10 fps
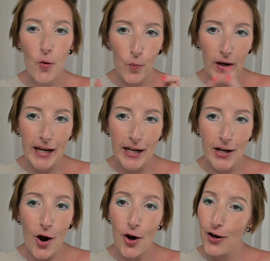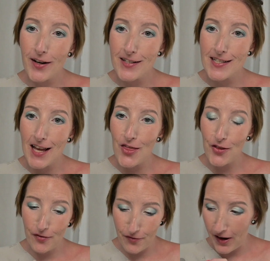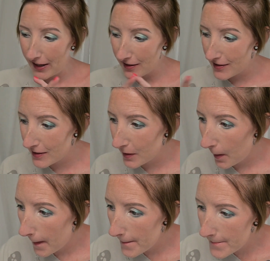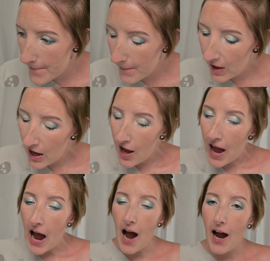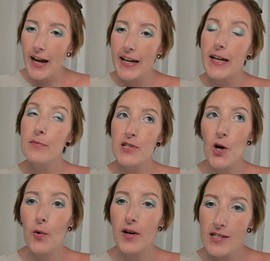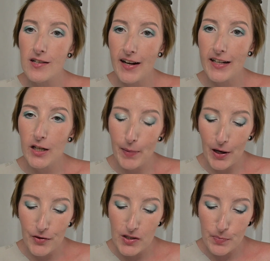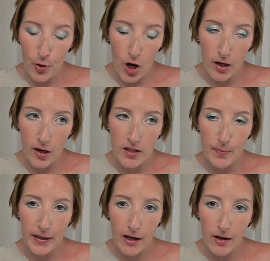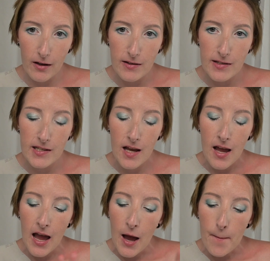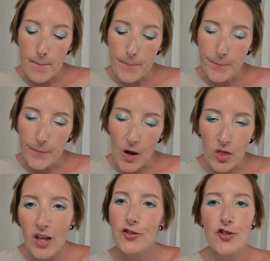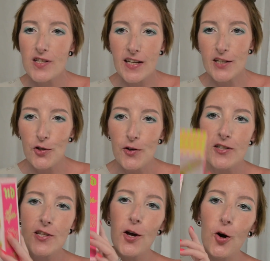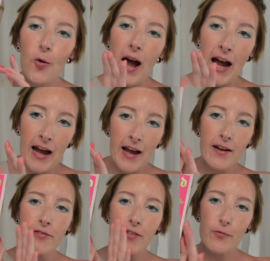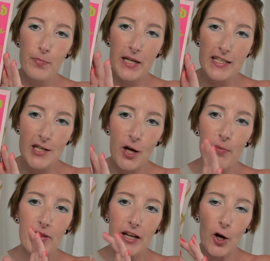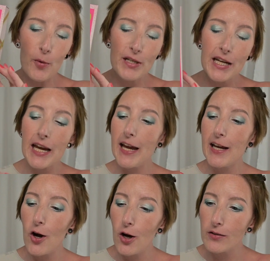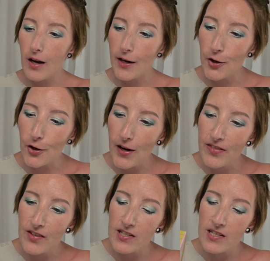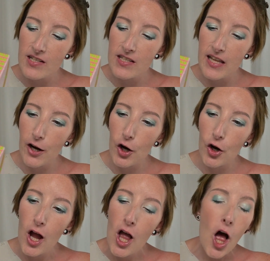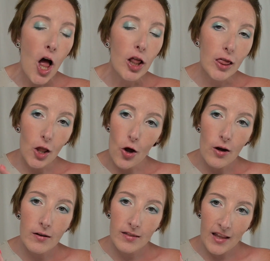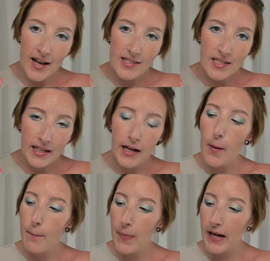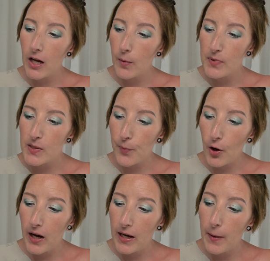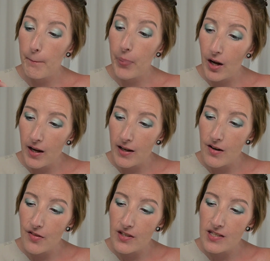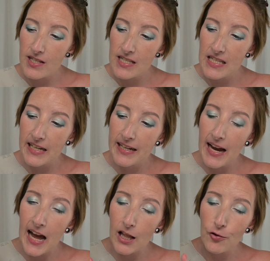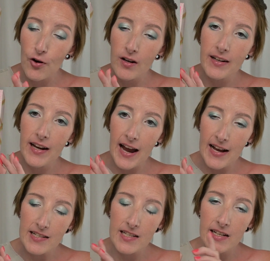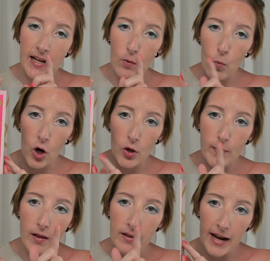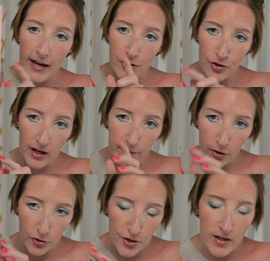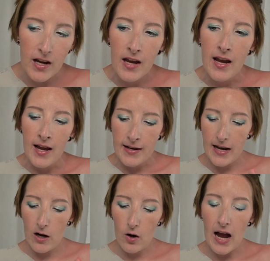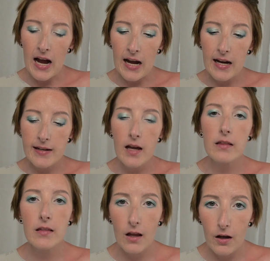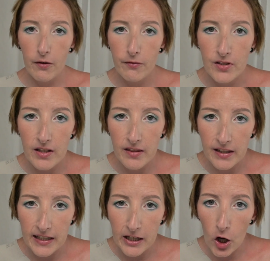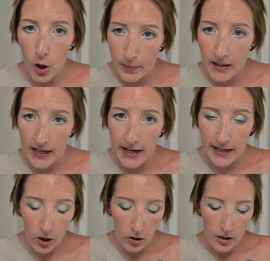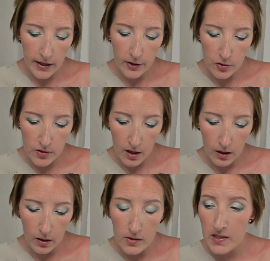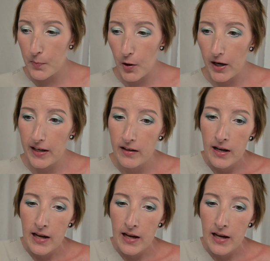we are gonna set the face. I am so excited about this product because let's just get to it. So I've picked up the Urban Decay All Nighter, and this is their long-lasting makeup spray, but this is the hyaluronic acid and watermelon extract version. Now, I loved the Urban Decay All Nighter spray.